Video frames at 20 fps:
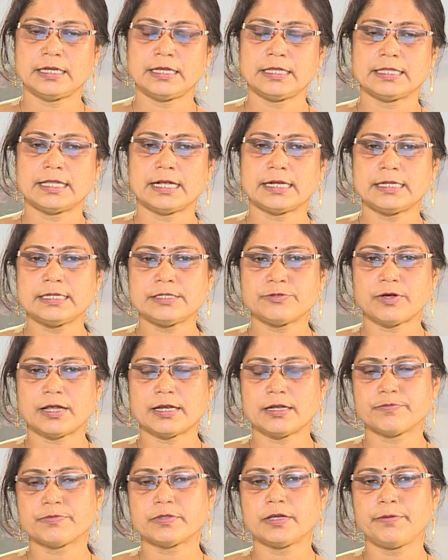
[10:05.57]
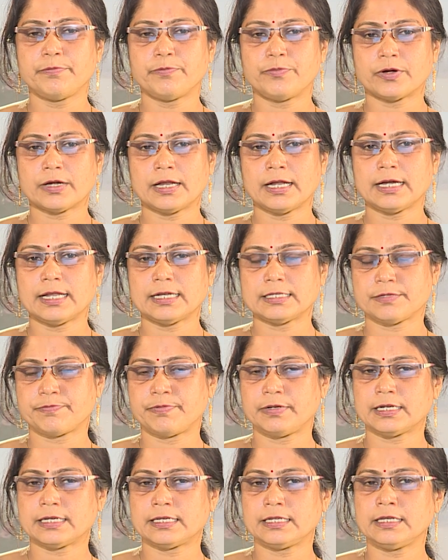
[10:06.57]
That is one of the important
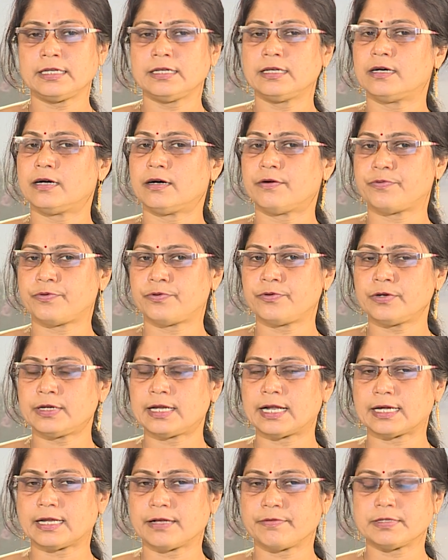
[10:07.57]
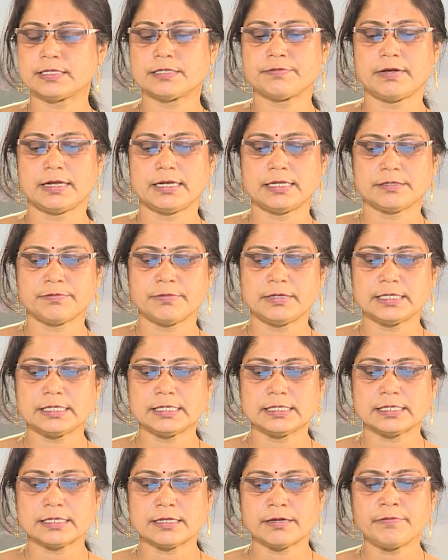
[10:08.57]
aspect of database management
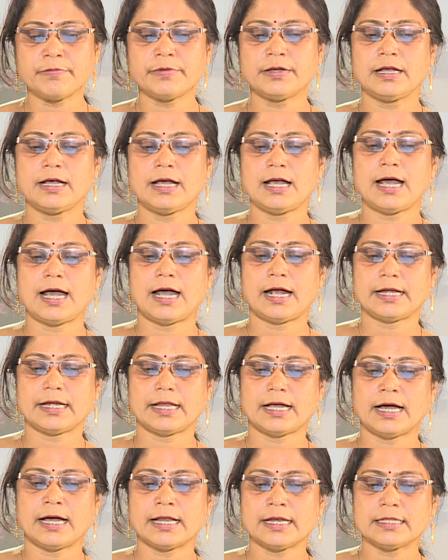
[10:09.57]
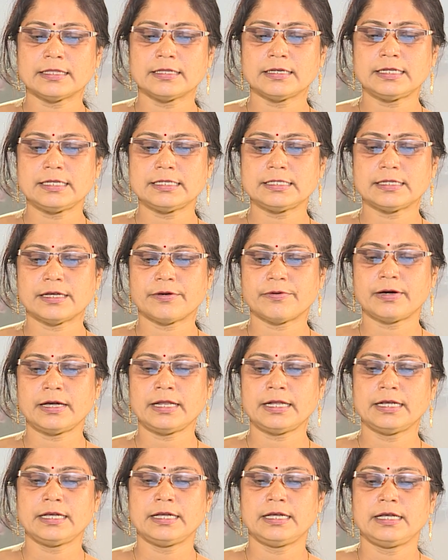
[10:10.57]
system, and another is our
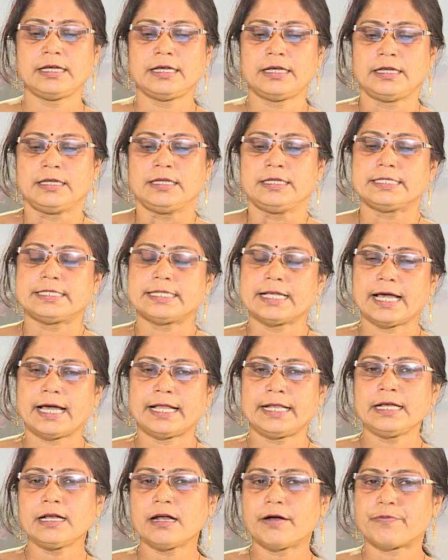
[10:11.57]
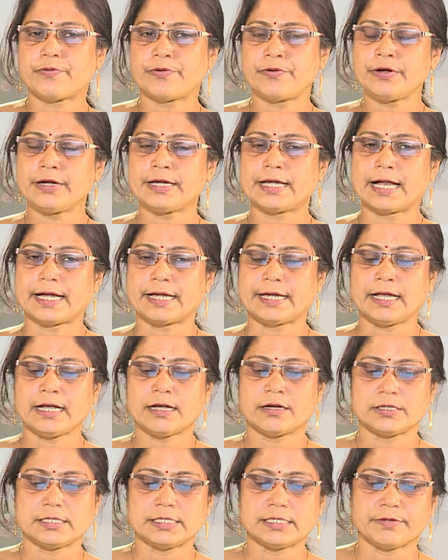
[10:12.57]
sharing of data
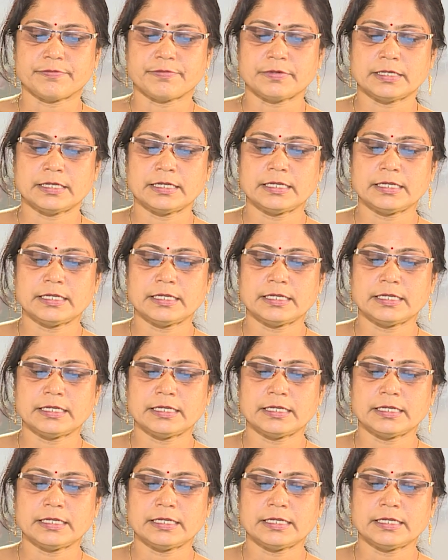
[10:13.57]
concept.